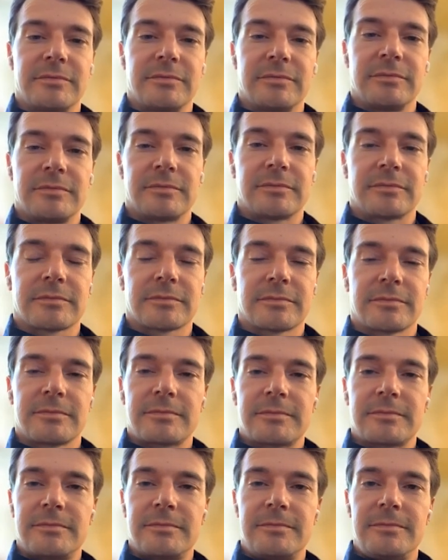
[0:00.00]

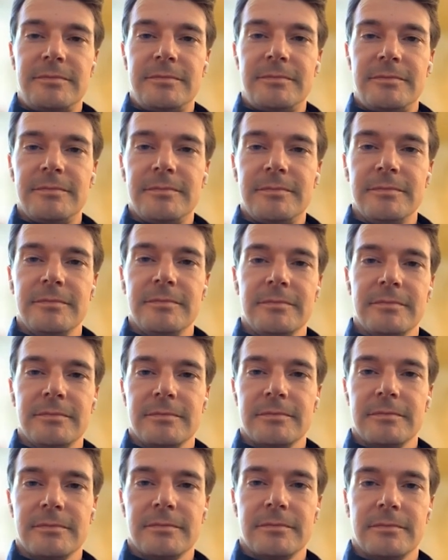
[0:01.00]

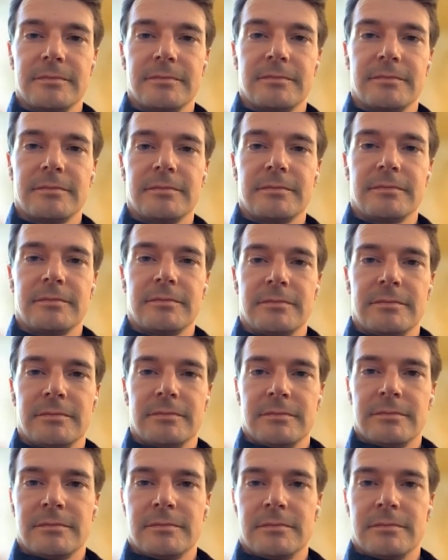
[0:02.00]

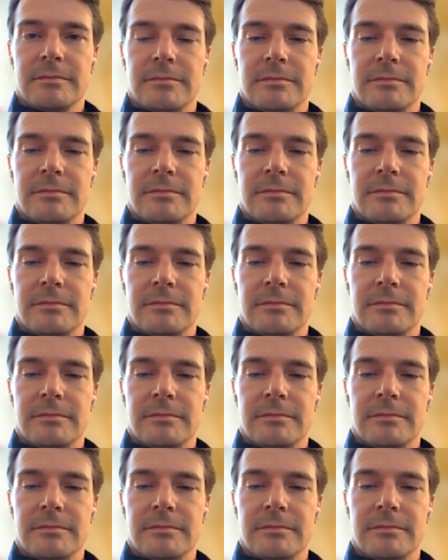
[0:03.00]
(no one is talking)